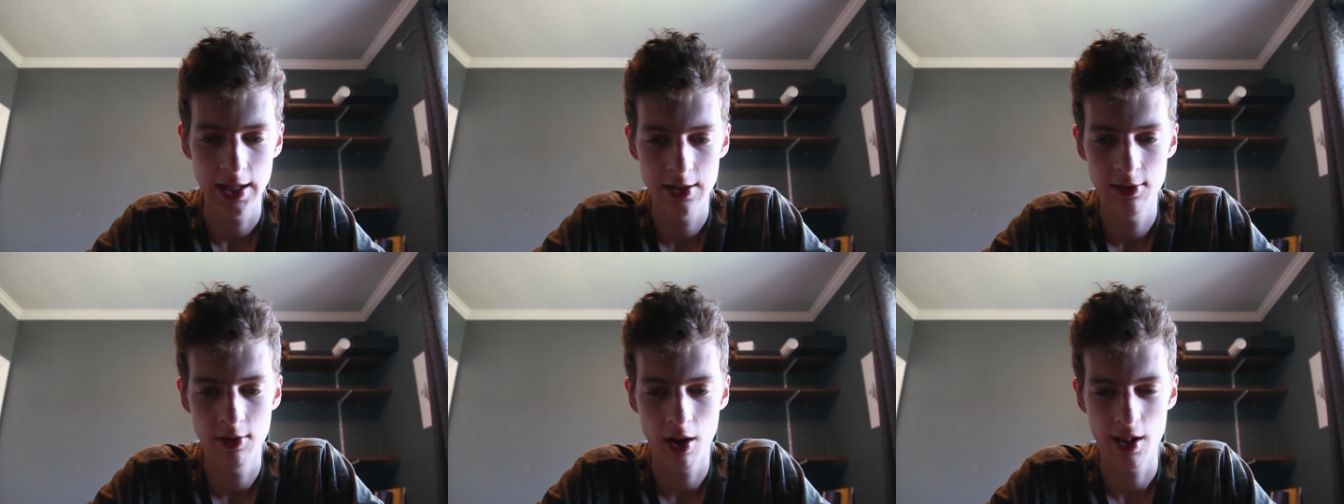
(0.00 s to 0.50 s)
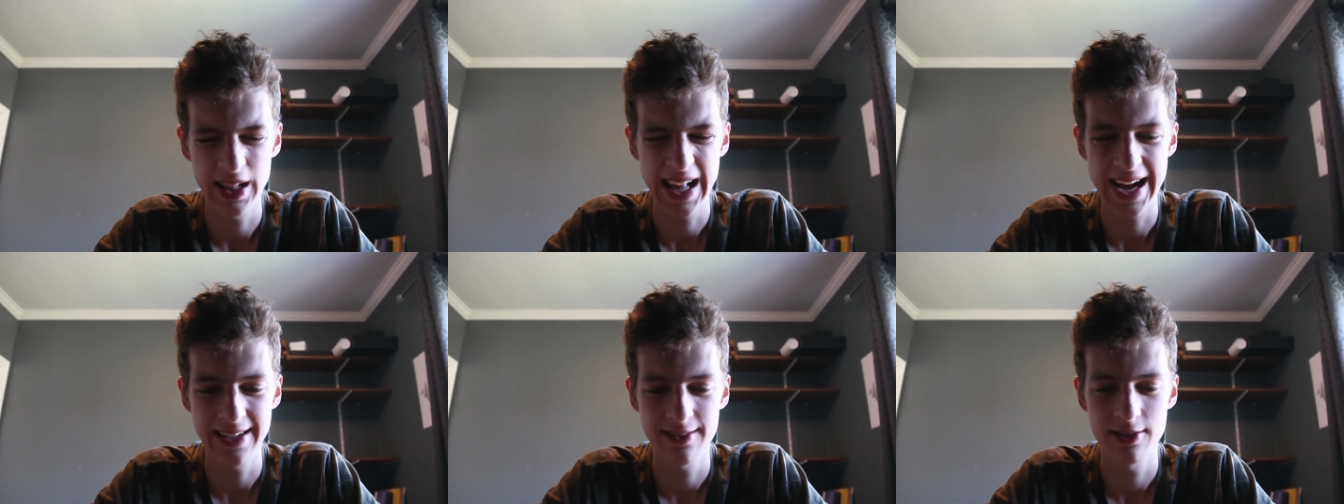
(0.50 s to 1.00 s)
do not
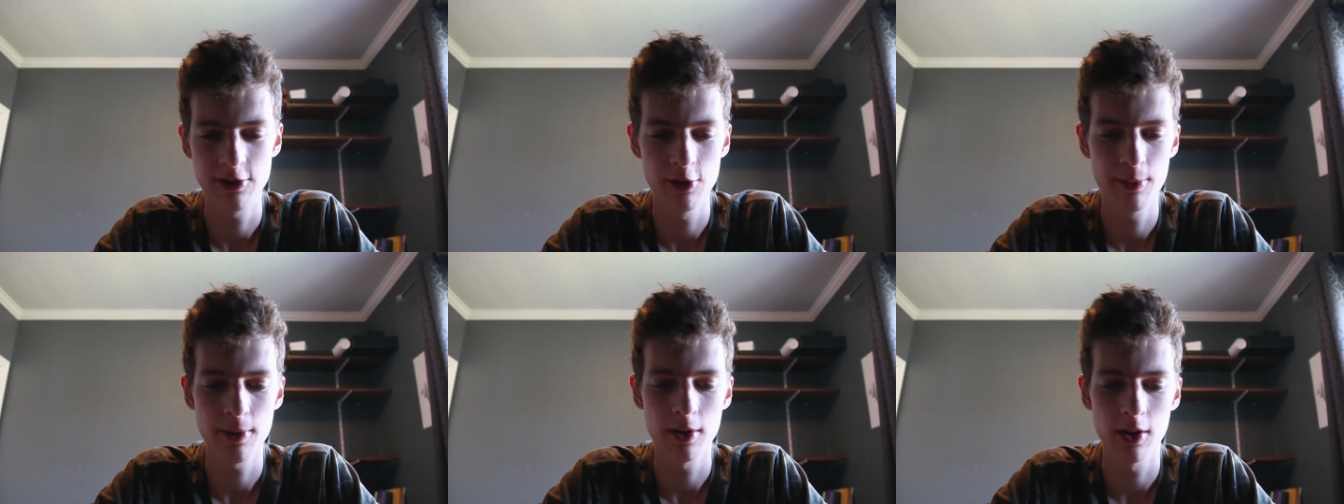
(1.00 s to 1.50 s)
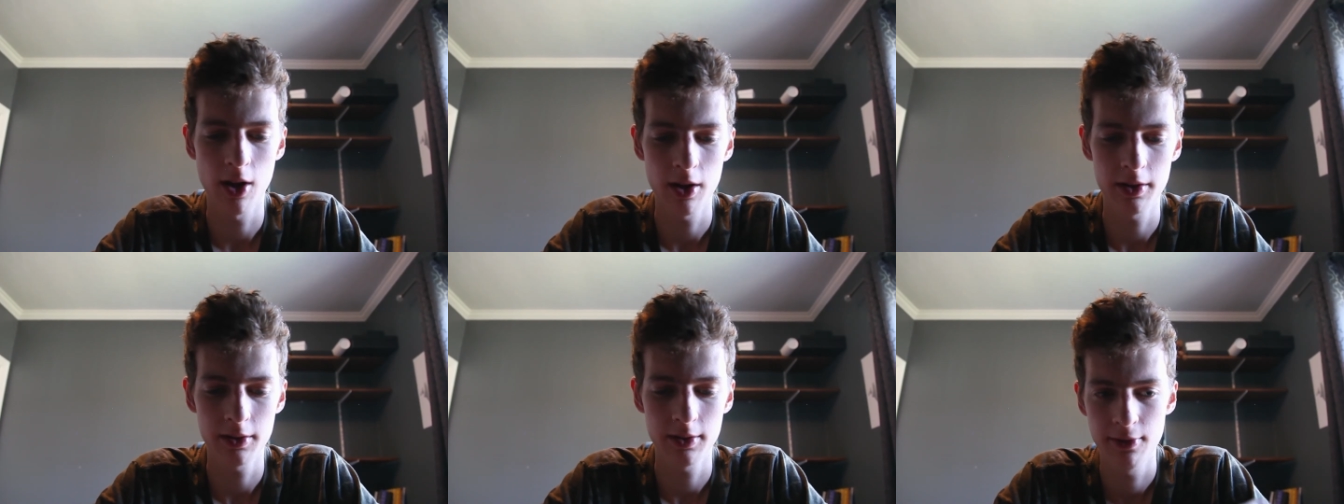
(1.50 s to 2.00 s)
last super
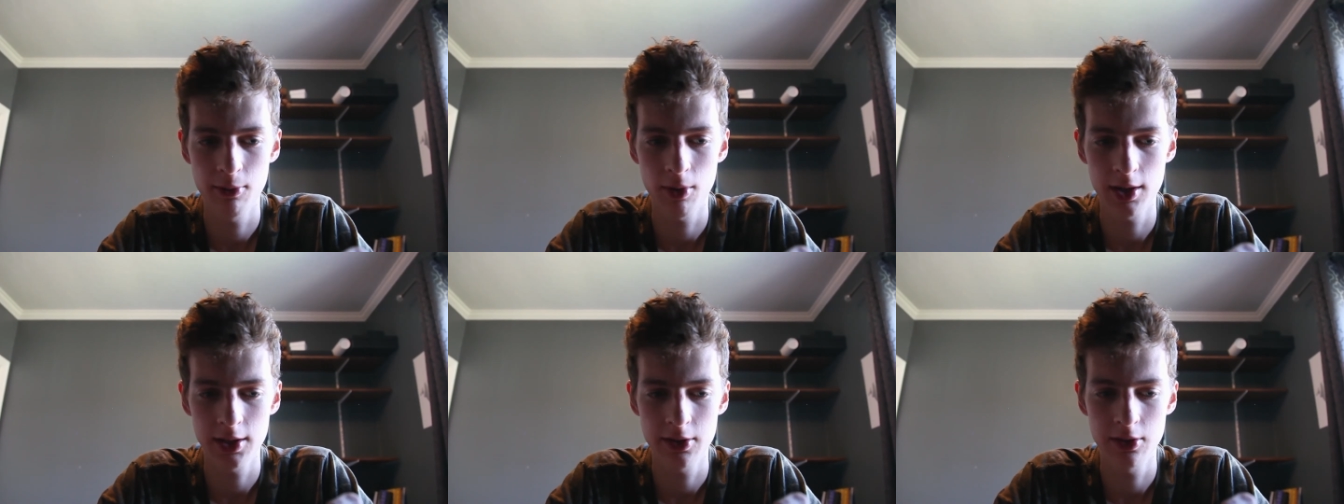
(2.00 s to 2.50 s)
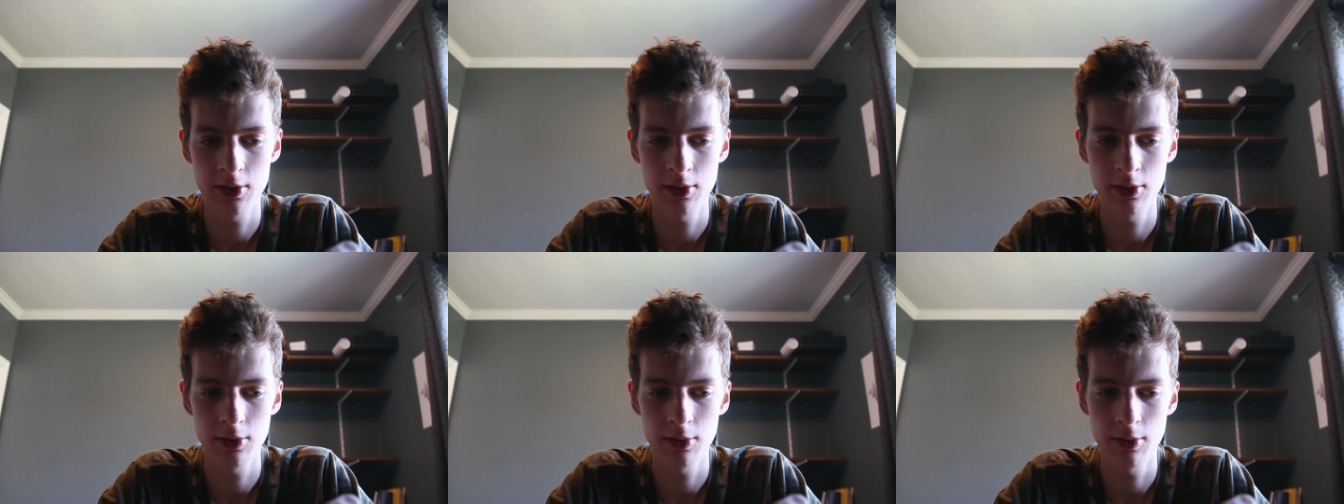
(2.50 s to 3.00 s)
long if you're wanting to
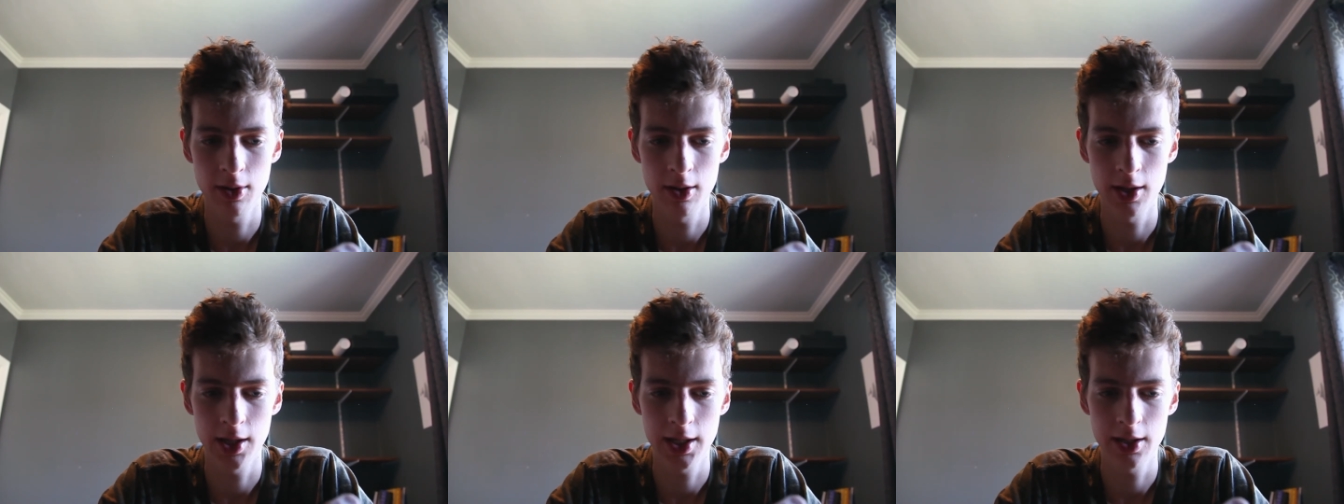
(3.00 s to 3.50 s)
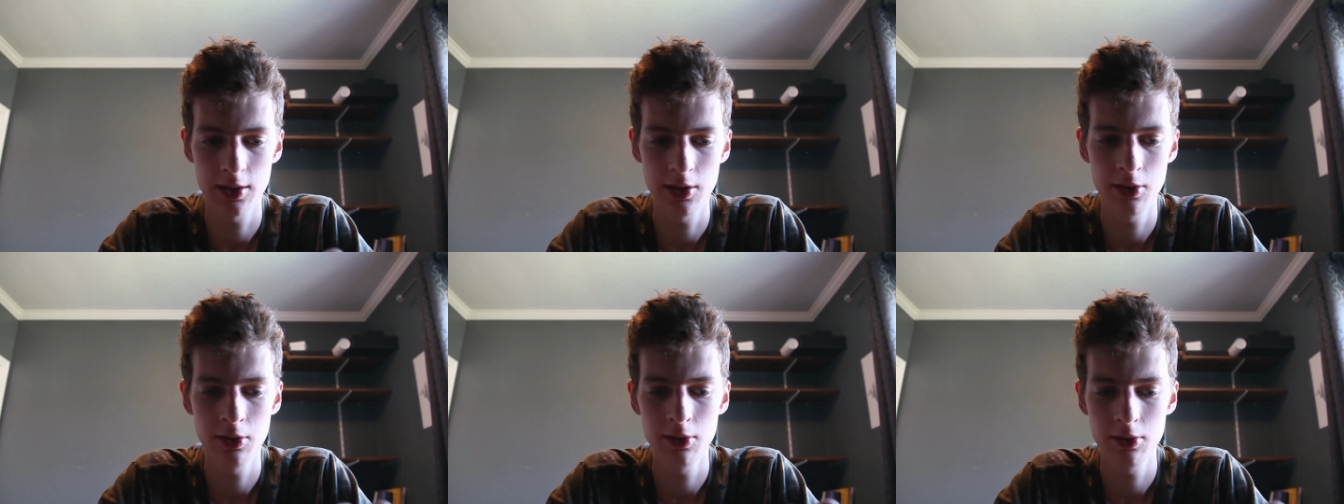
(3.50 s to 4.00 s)
do like a
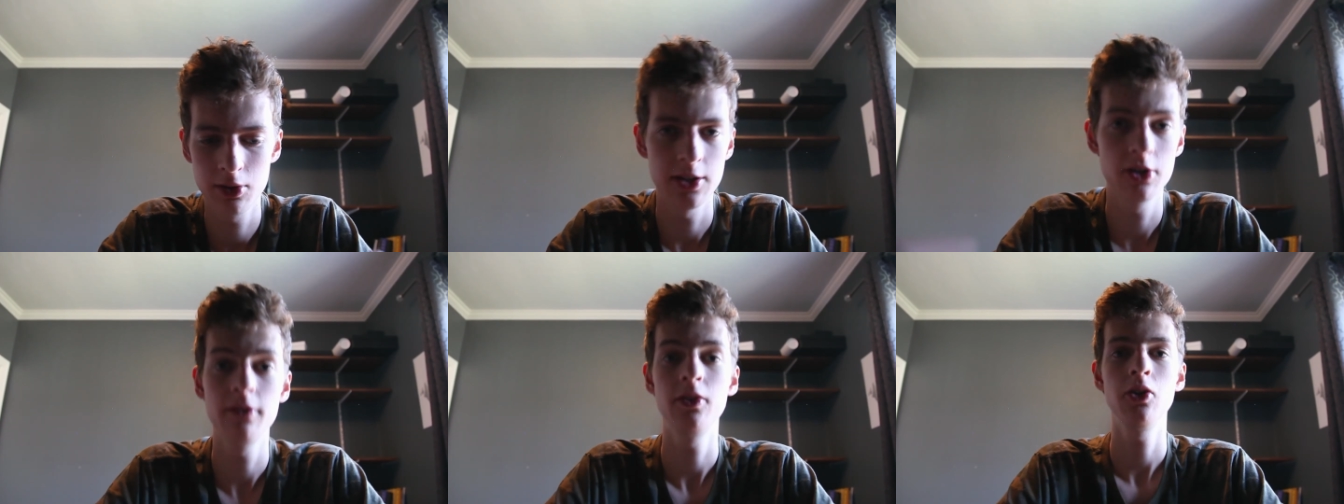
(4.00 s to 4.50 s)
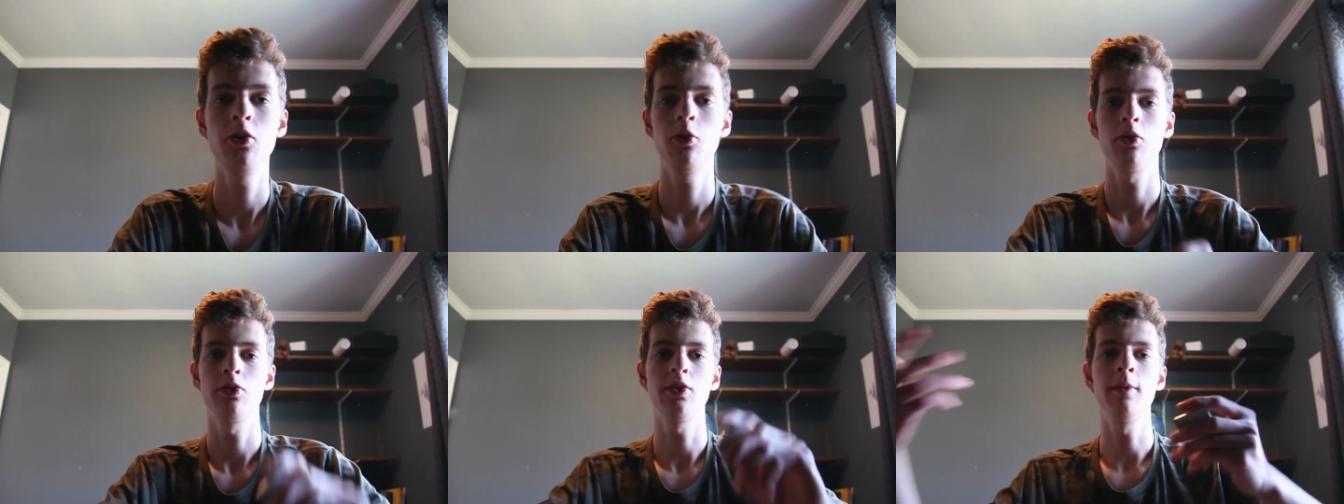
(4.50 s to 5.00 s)
huge interview
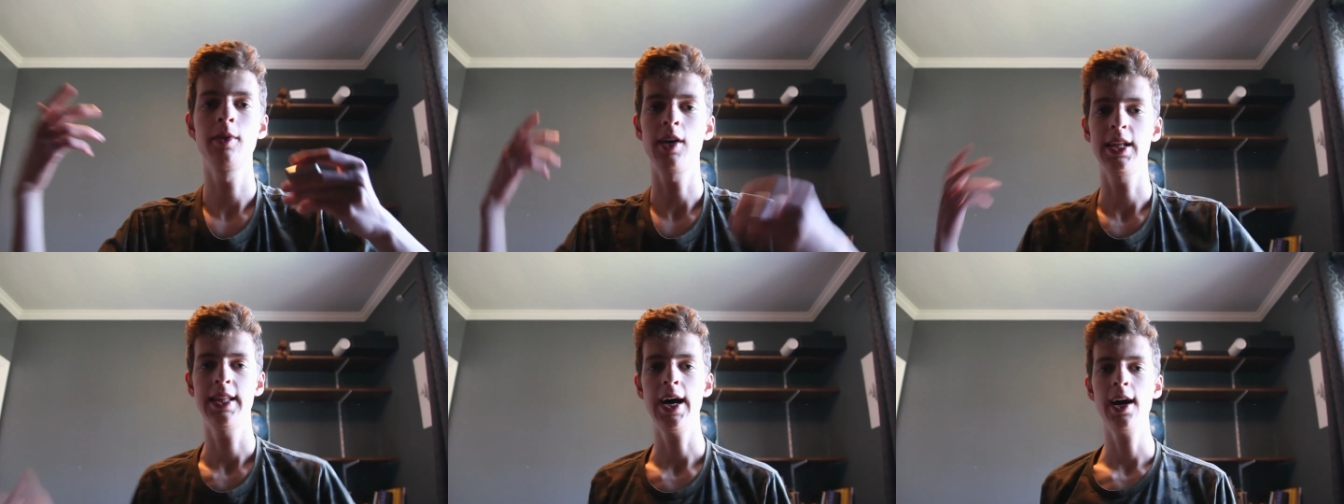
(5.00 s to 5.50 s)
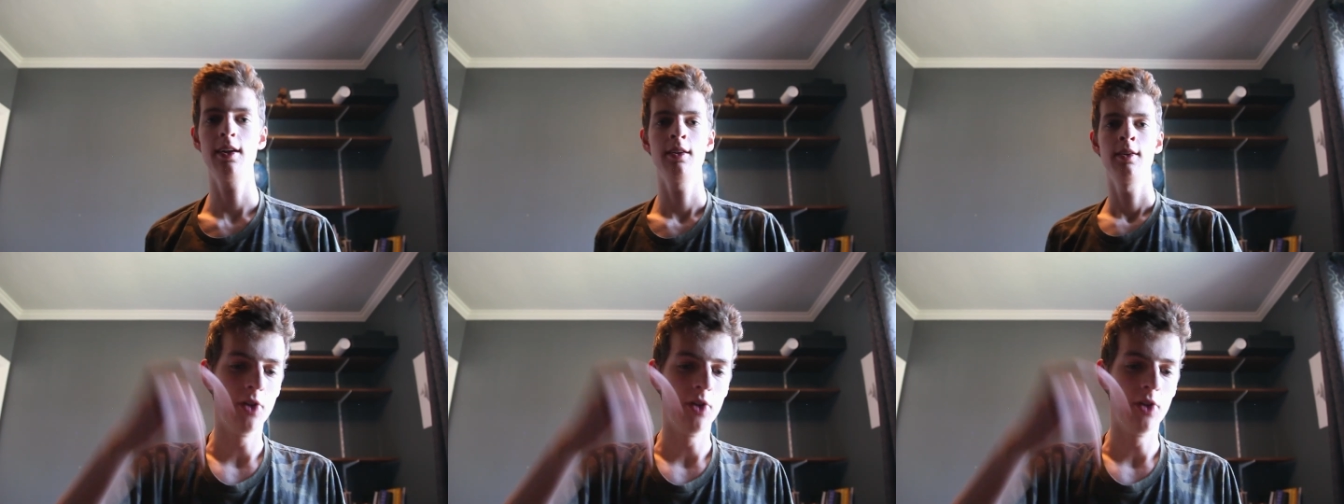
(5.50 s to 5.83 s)
or something like that.